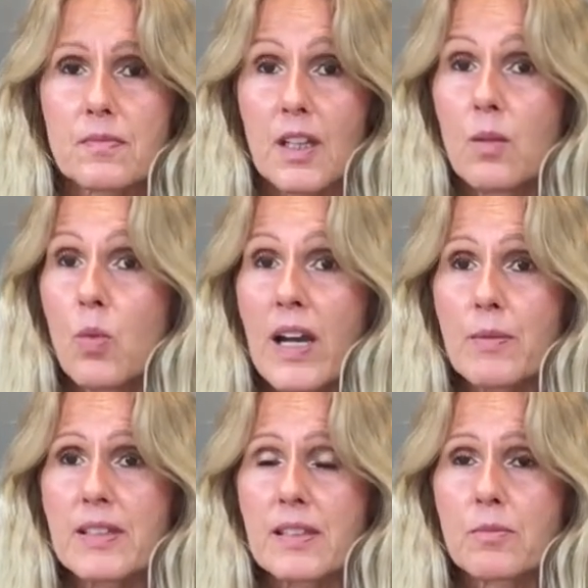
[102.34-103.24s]
And why
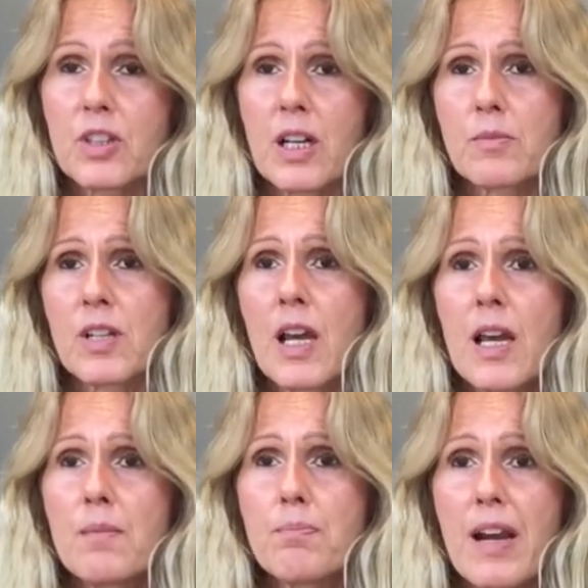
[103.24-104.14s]
we sometimes
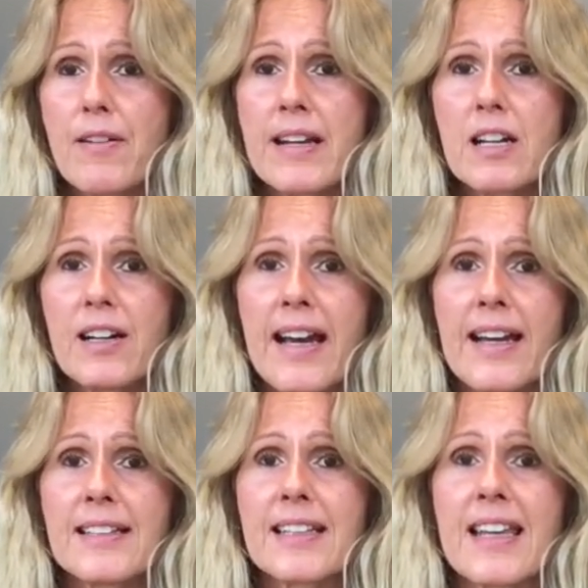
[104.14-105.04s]
bury our
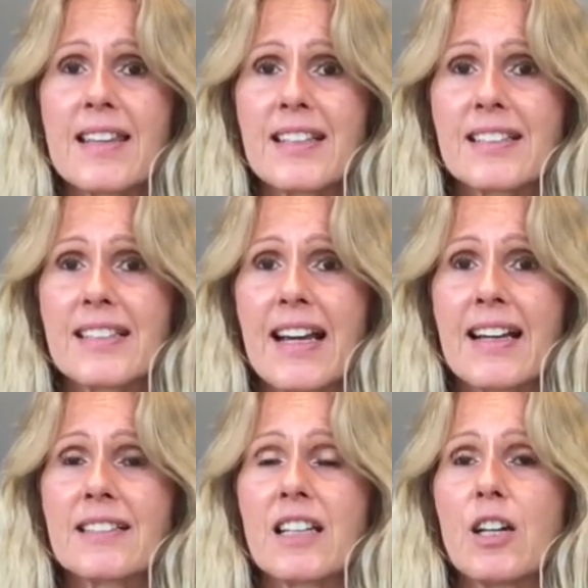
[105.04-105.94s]
head in the
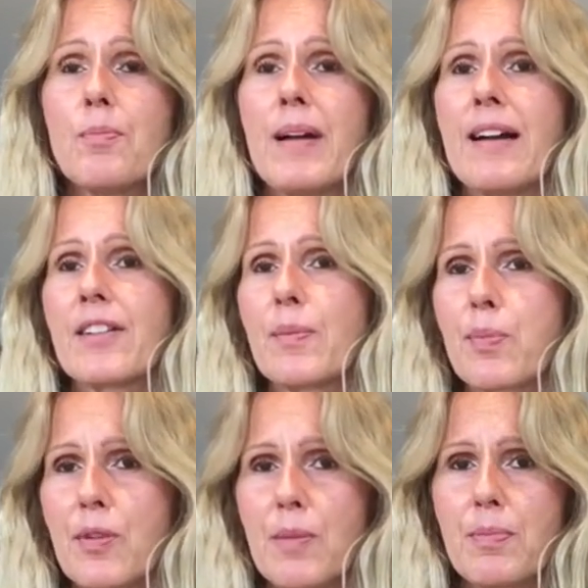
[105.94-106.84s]
sand about
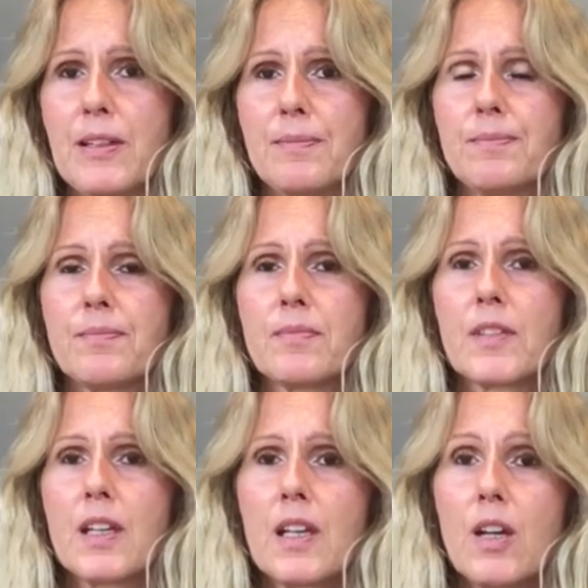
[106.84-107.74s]
a problem.
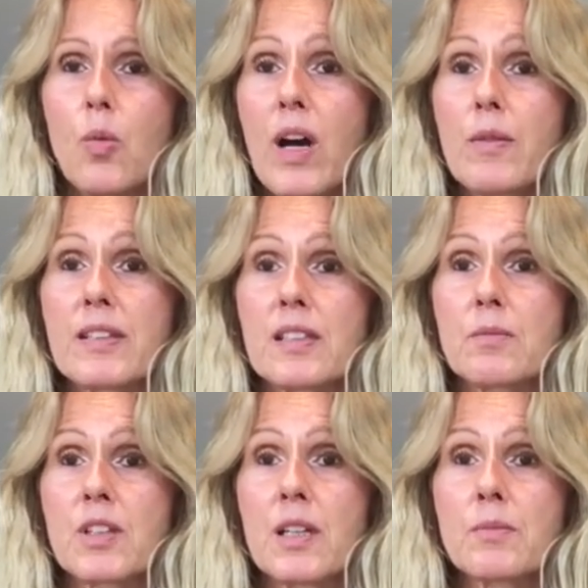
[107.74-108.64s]
Why we
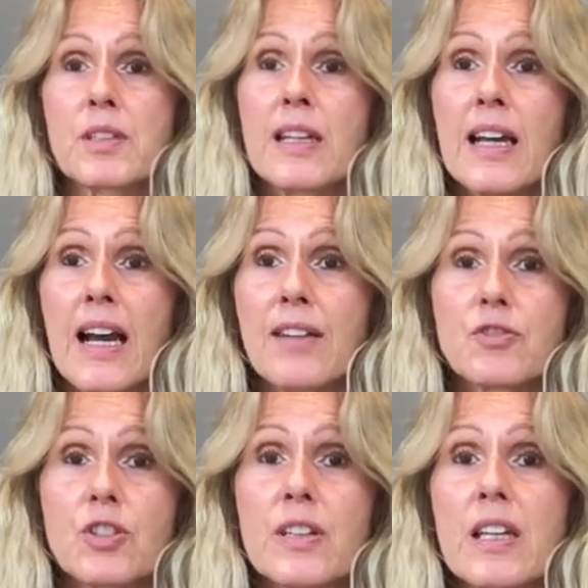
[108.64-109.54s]
sometimes have
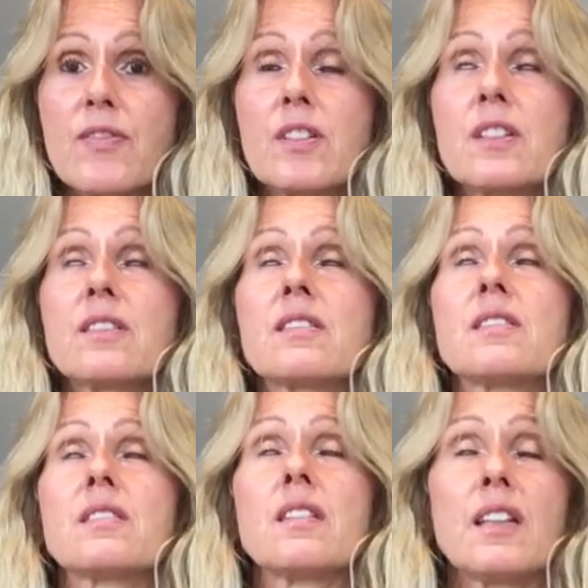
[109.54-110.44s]
not even the
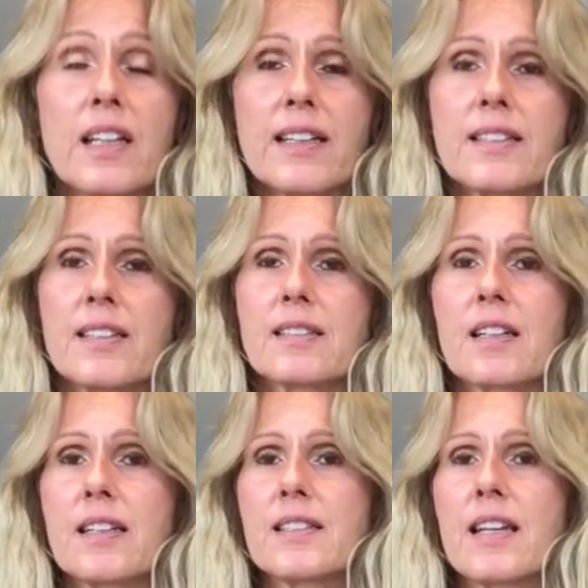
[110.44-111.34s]
slightest
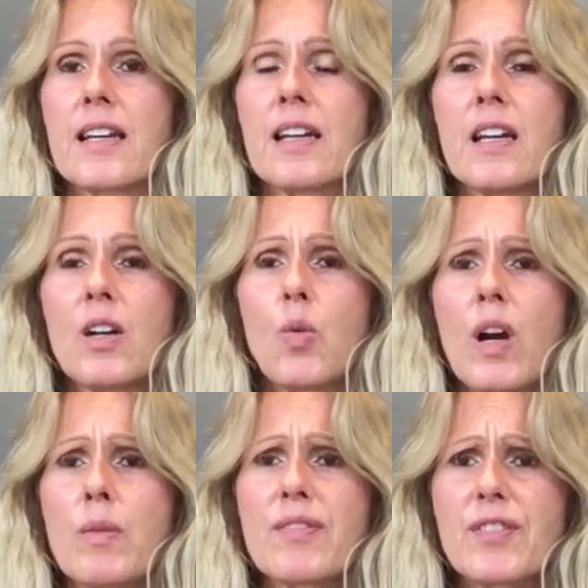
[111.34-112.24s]
idea
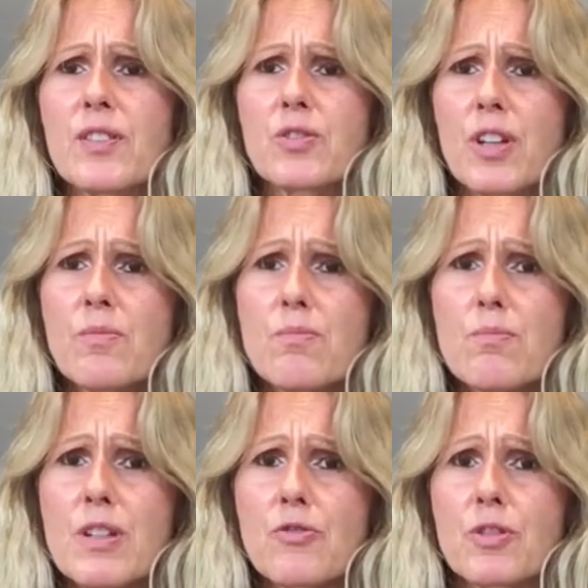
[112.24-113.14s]
why we feel so
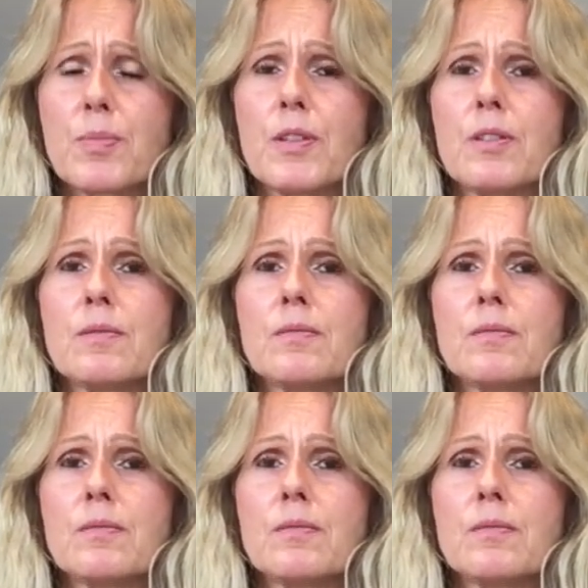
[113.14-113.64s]
miserable.